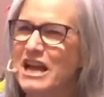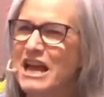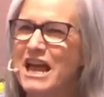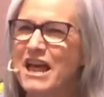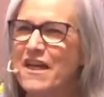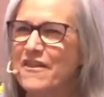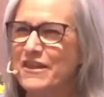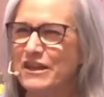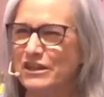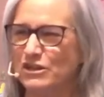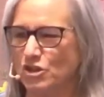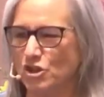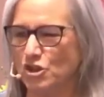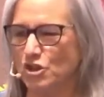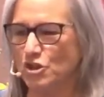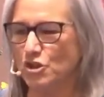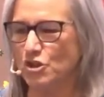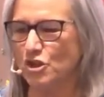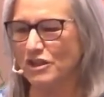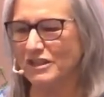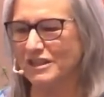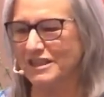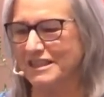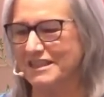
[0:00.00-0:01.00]
that shook
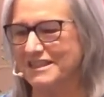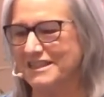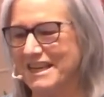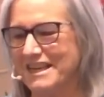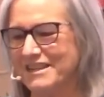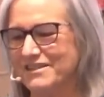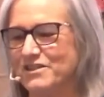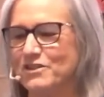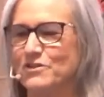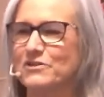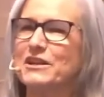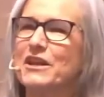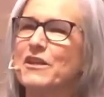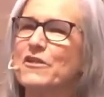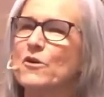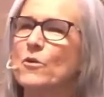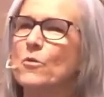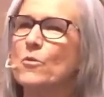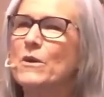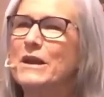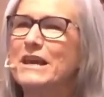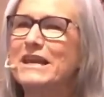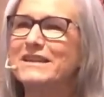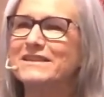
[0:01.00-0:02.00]
the desert and the
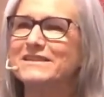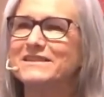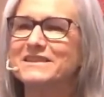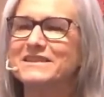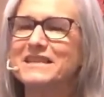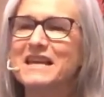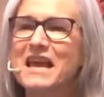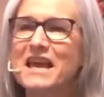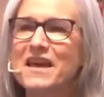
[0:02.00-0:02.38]
winds